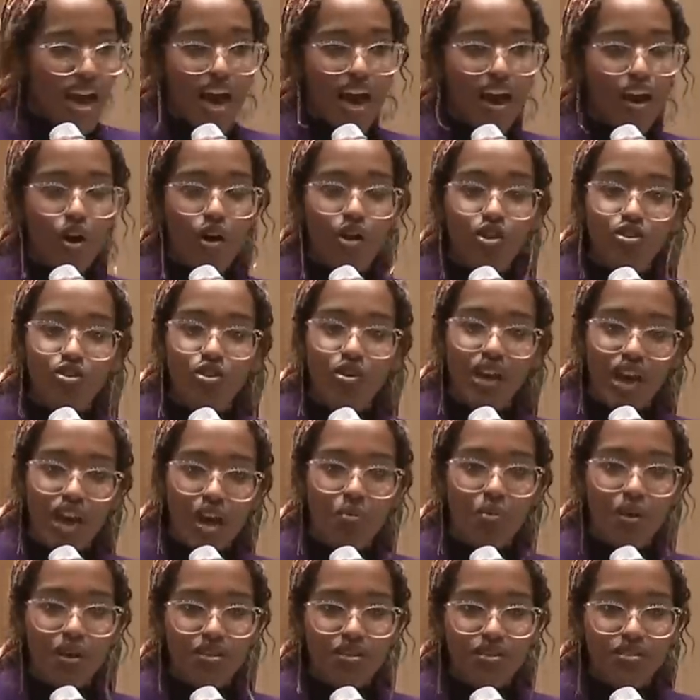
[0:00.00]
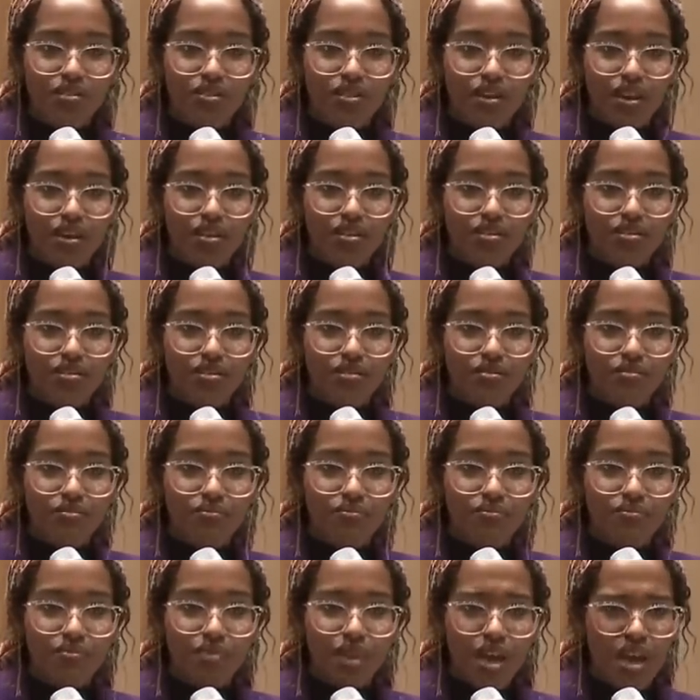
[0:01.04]
I also care about these things.
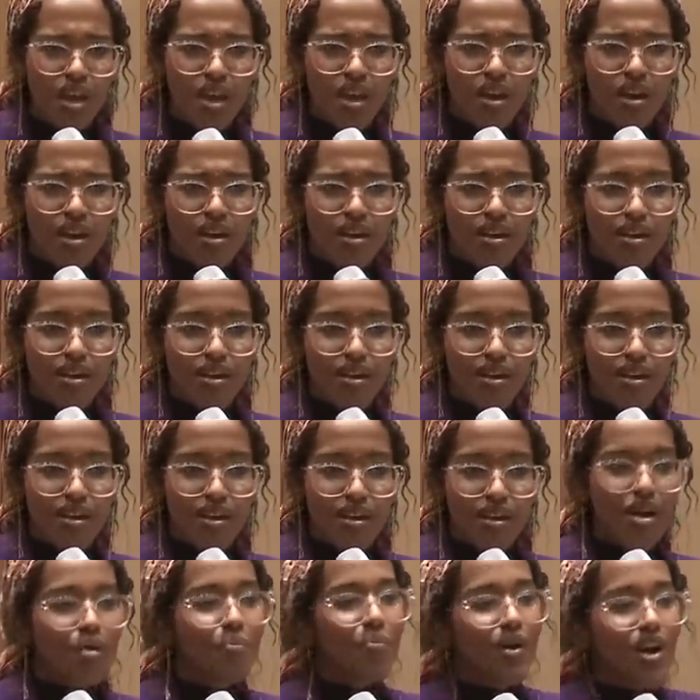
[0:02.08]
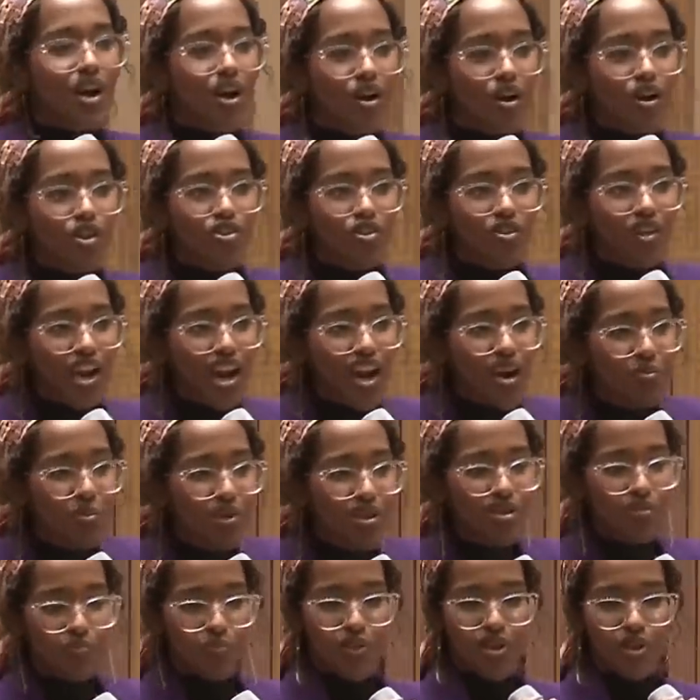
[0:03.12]
But I also care
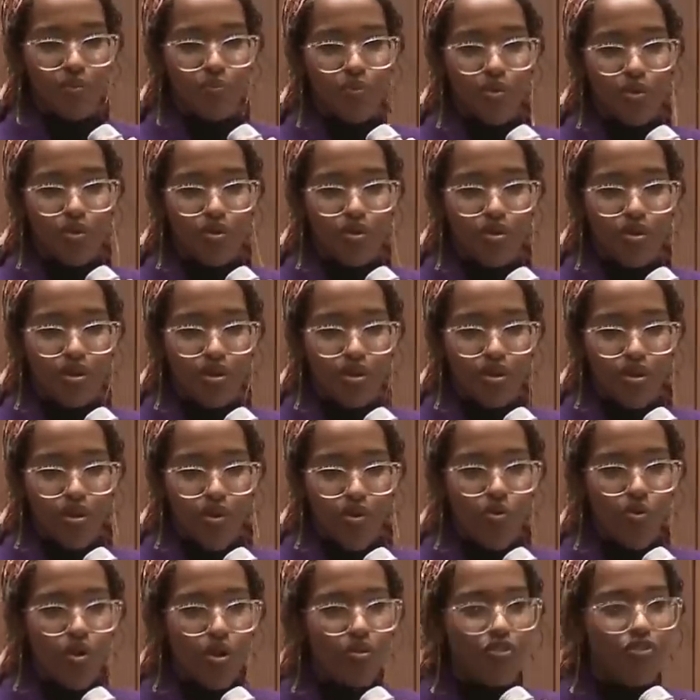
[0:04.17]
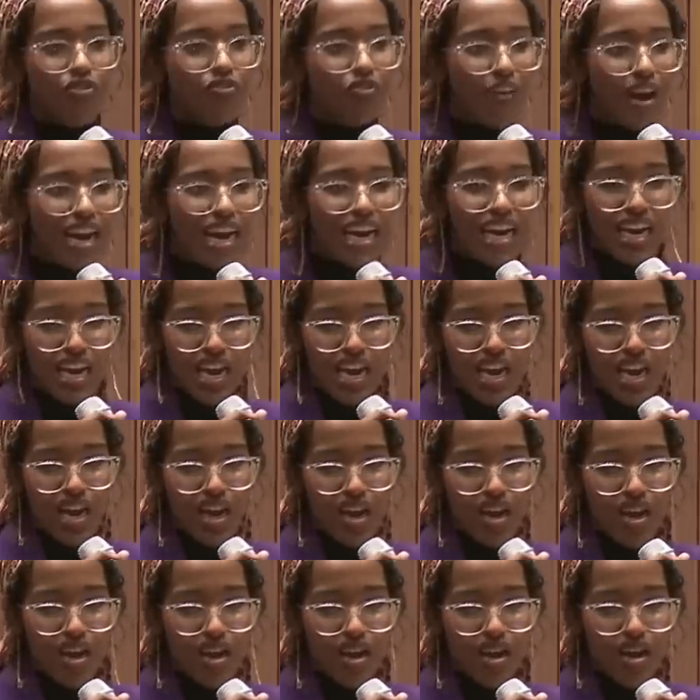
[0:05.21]
about the people who are fighting
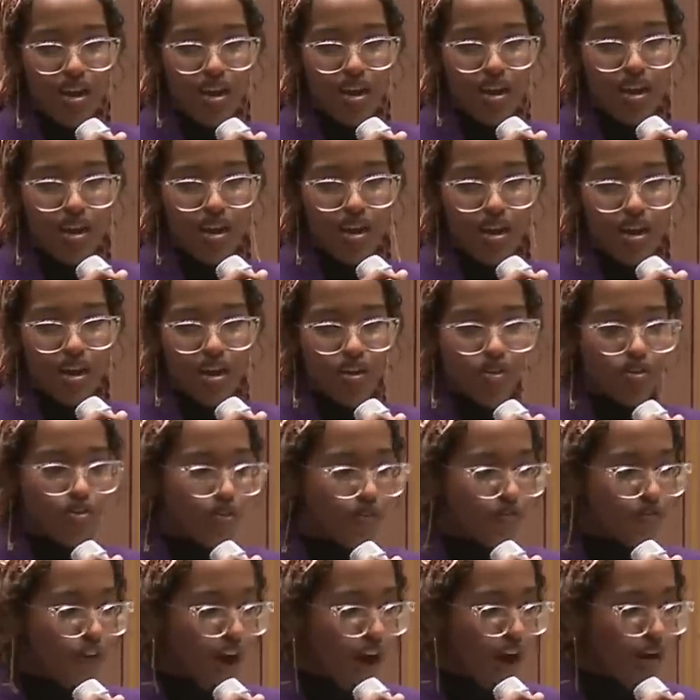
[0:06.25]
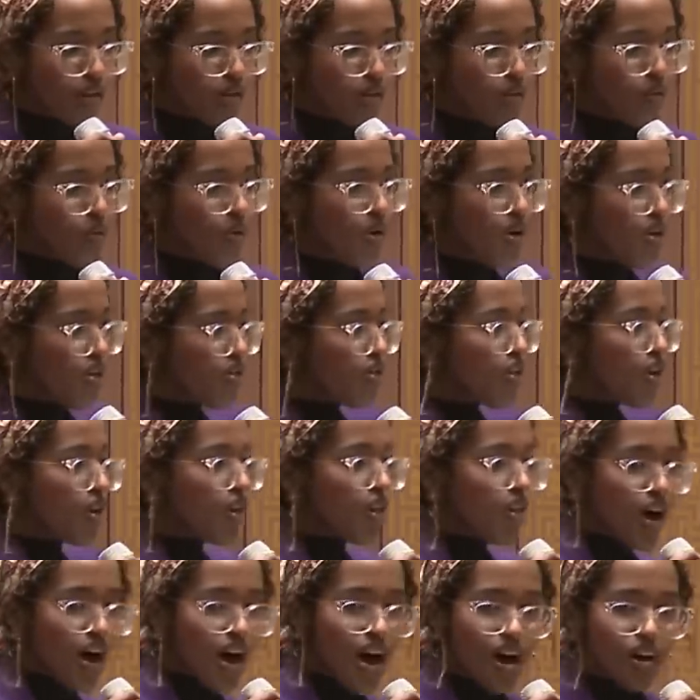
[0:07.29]
to follow the
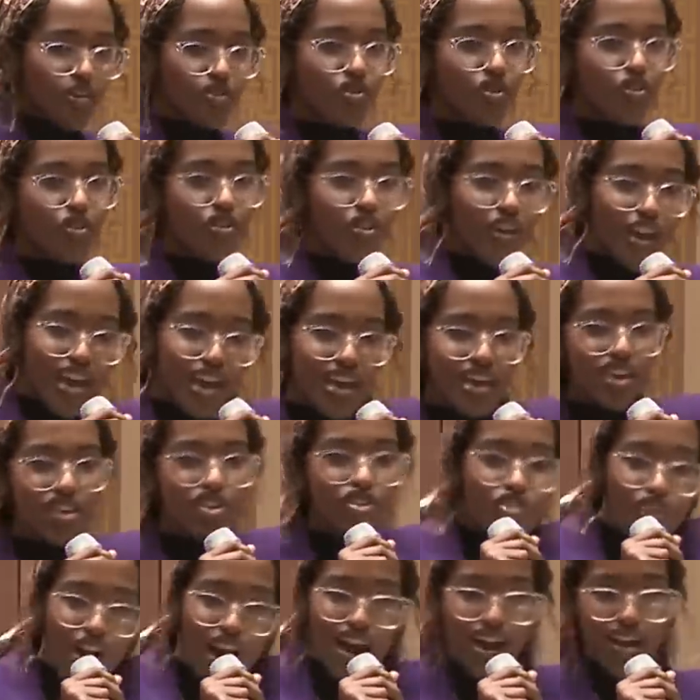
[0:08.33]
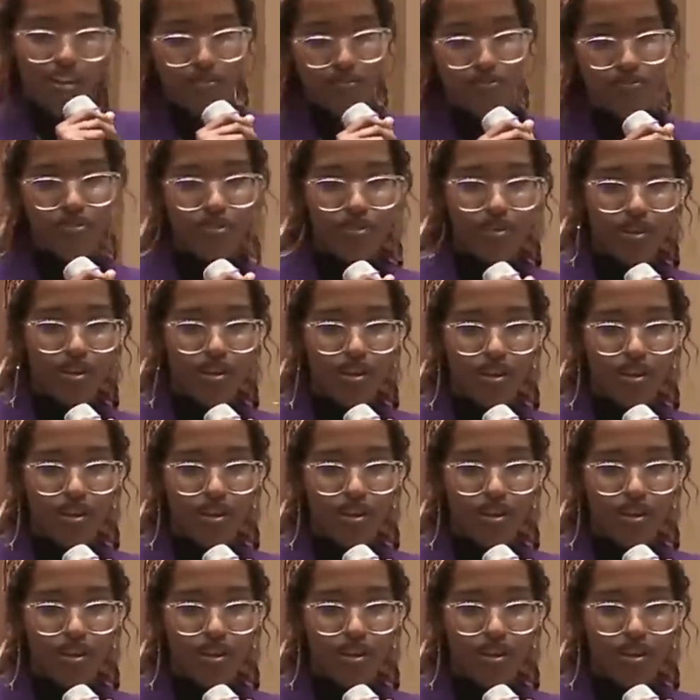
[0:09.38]
law so they can drive.